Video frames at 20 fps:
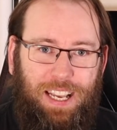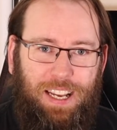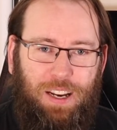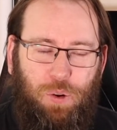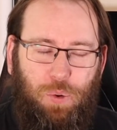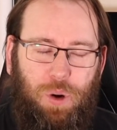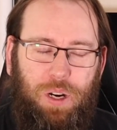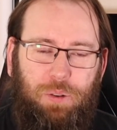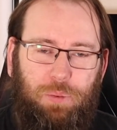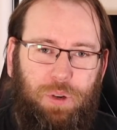
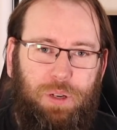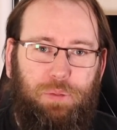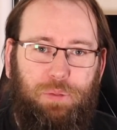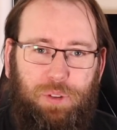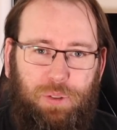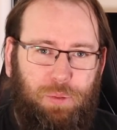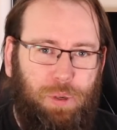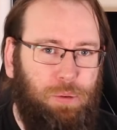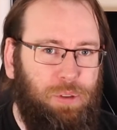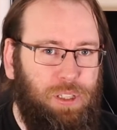what
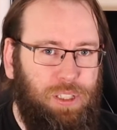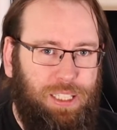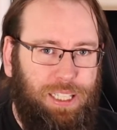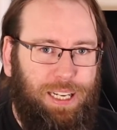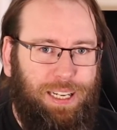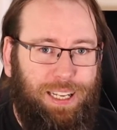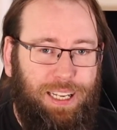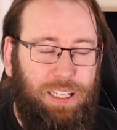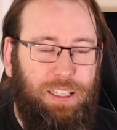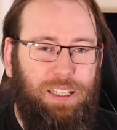we're looking
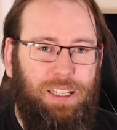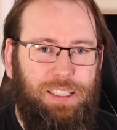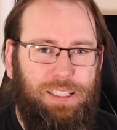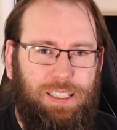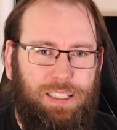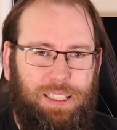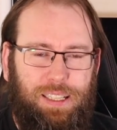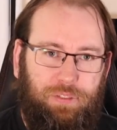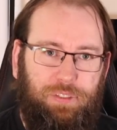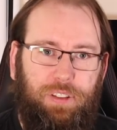at here is
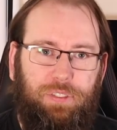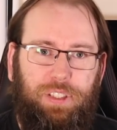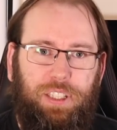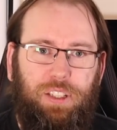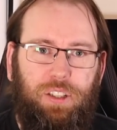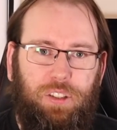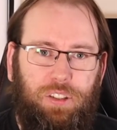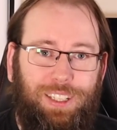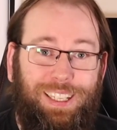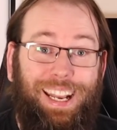
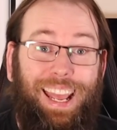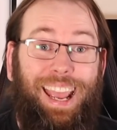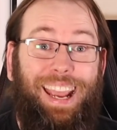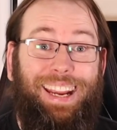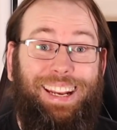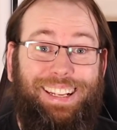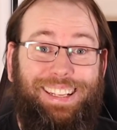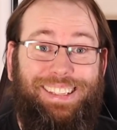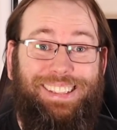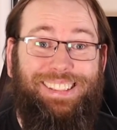
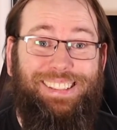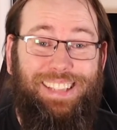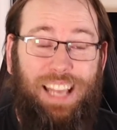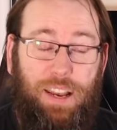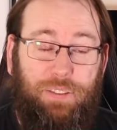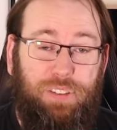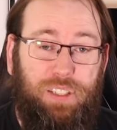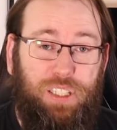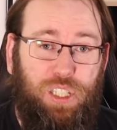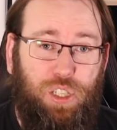
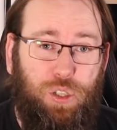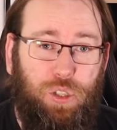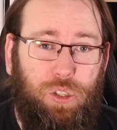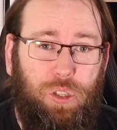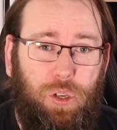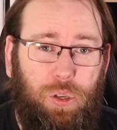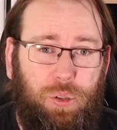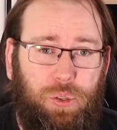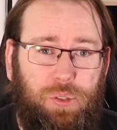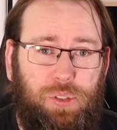1,587
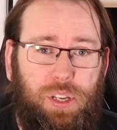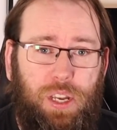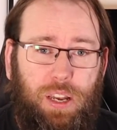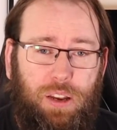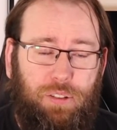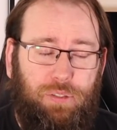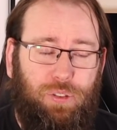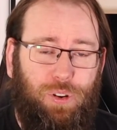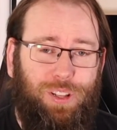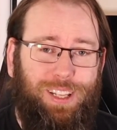euros
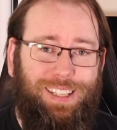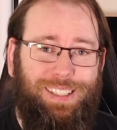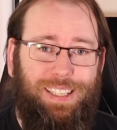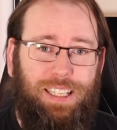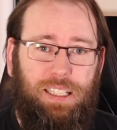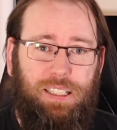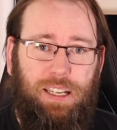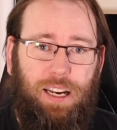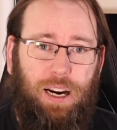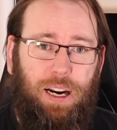for this
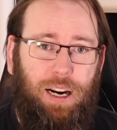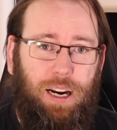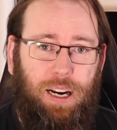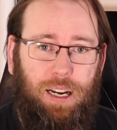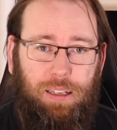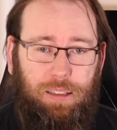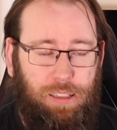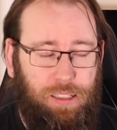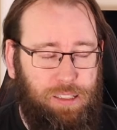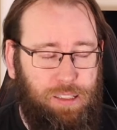guitar.
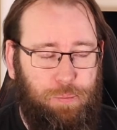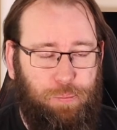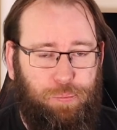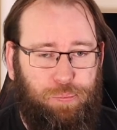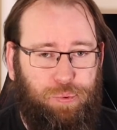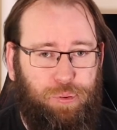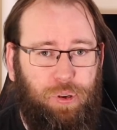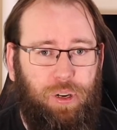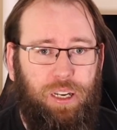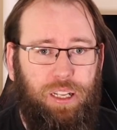It's a
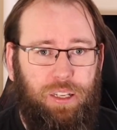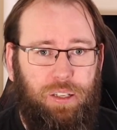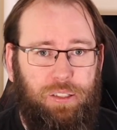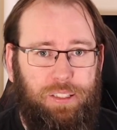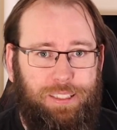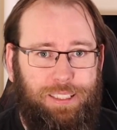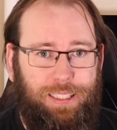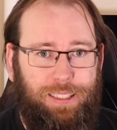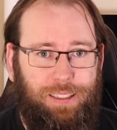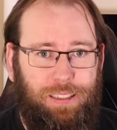pretty
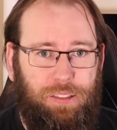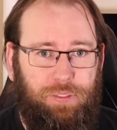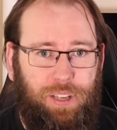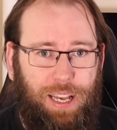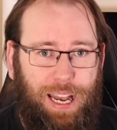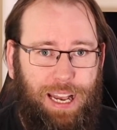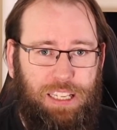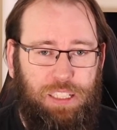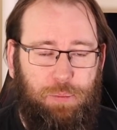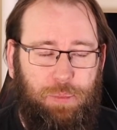good deal if you
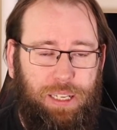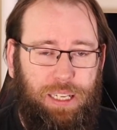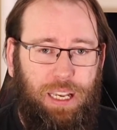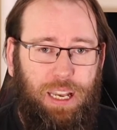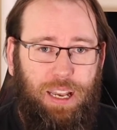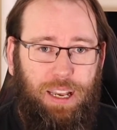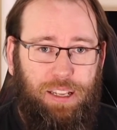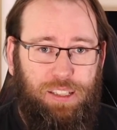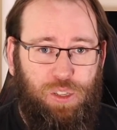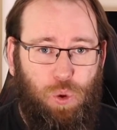ask me.
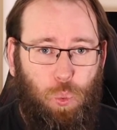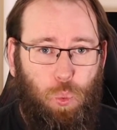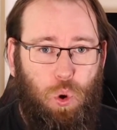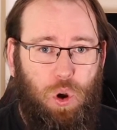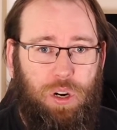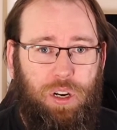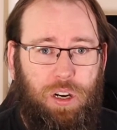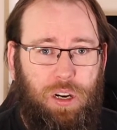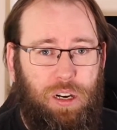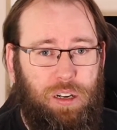It's a
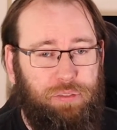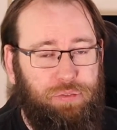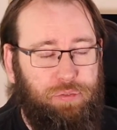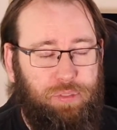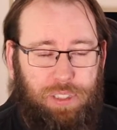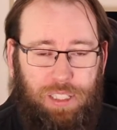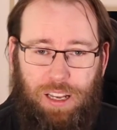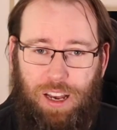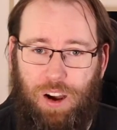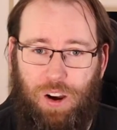one-off.
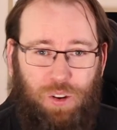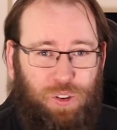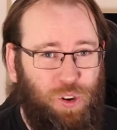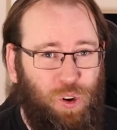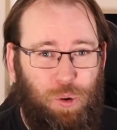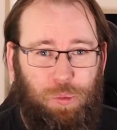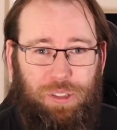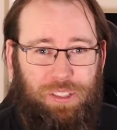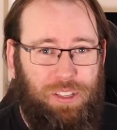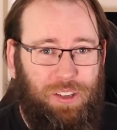No,
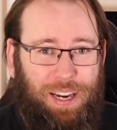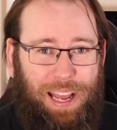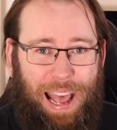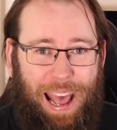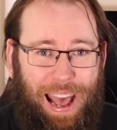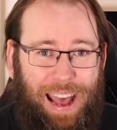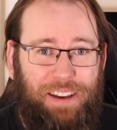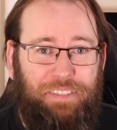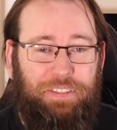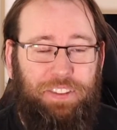nobody's going to
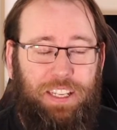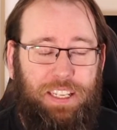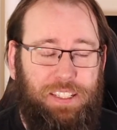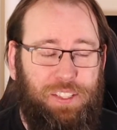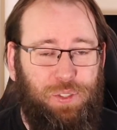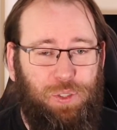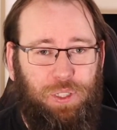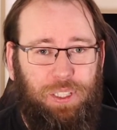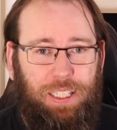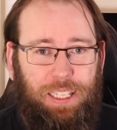have
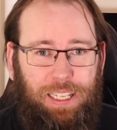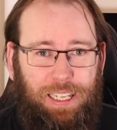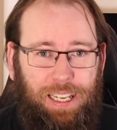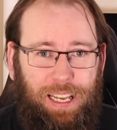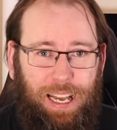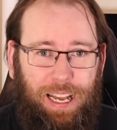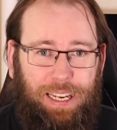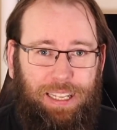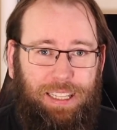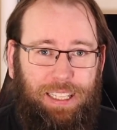this or
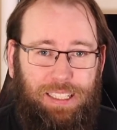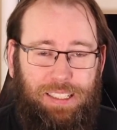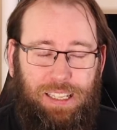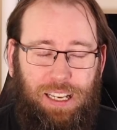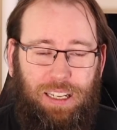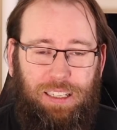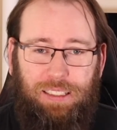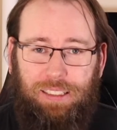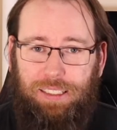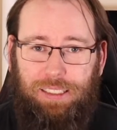anything. It's
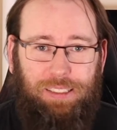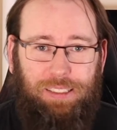got.